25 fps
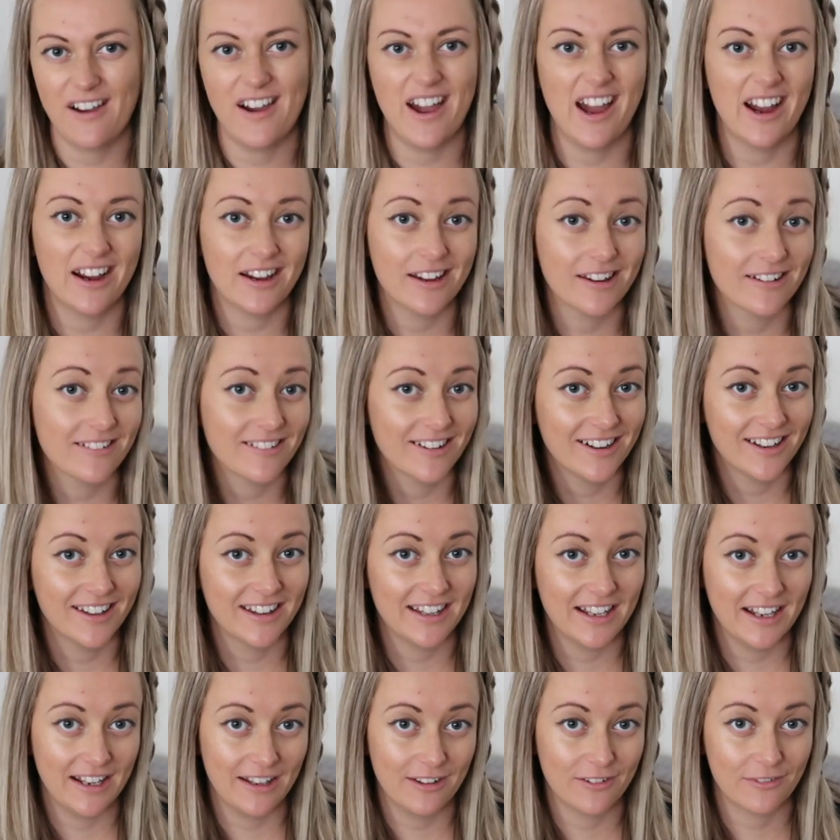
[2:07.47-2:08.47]
accurate
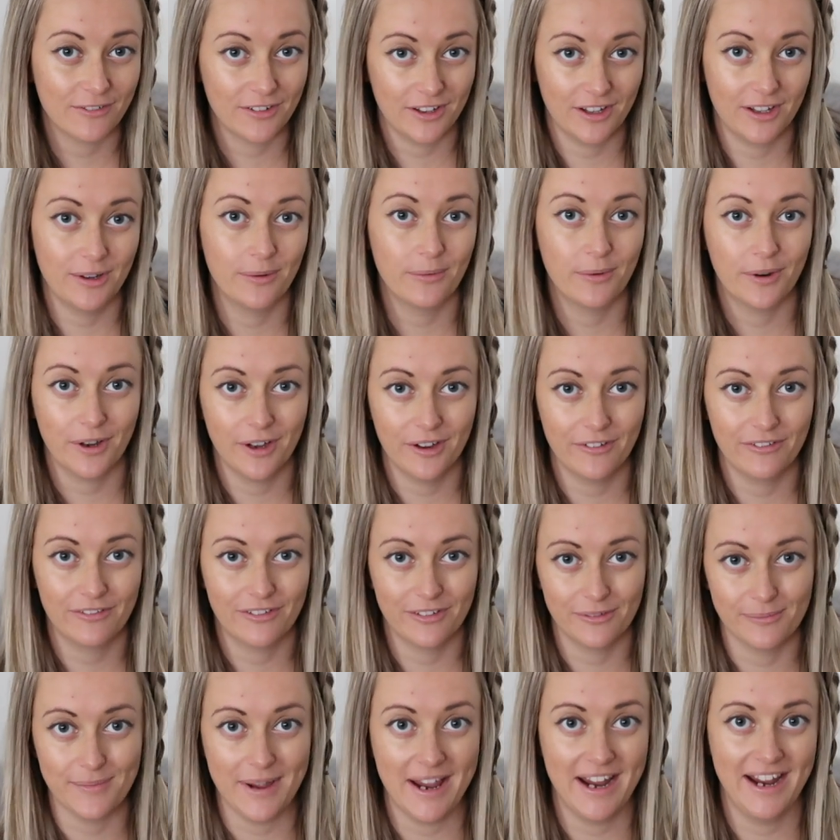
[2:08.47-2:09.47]
these really were
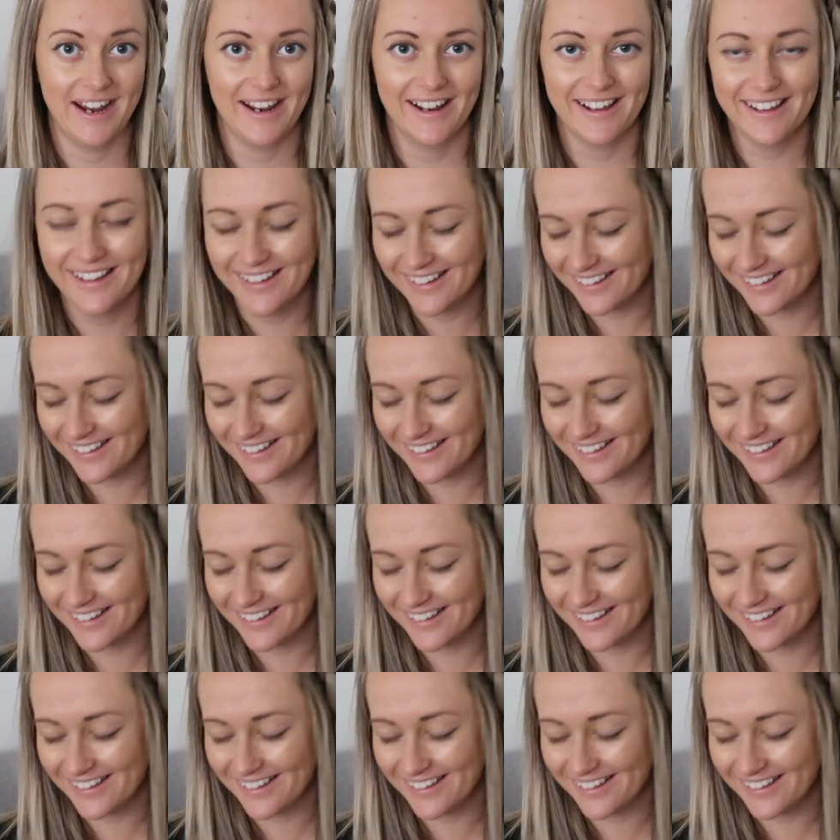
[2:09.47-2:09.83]
for me.